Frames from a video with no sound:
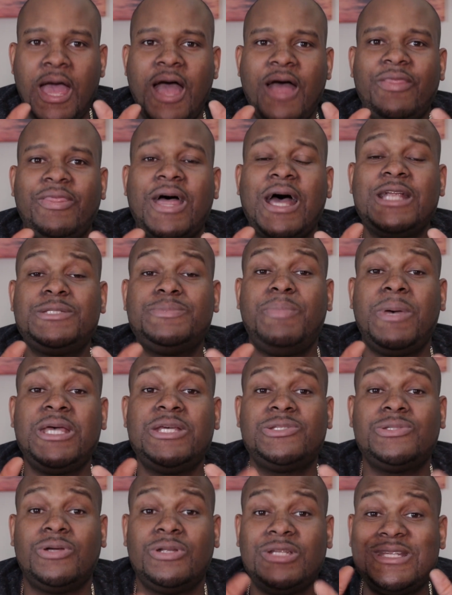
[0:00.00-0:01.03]
And that's
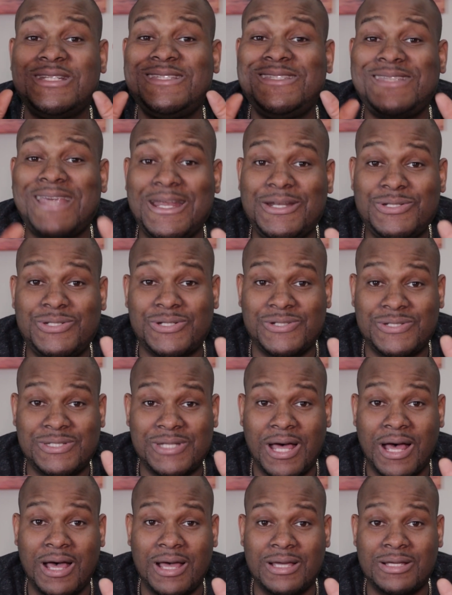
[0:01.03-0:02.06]
based on the sensor
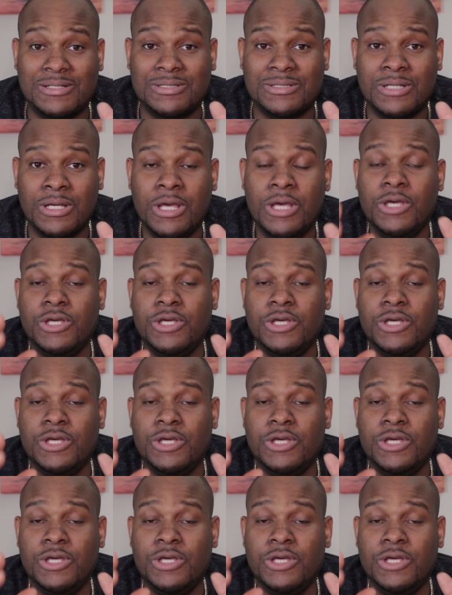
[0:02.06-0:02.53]
size.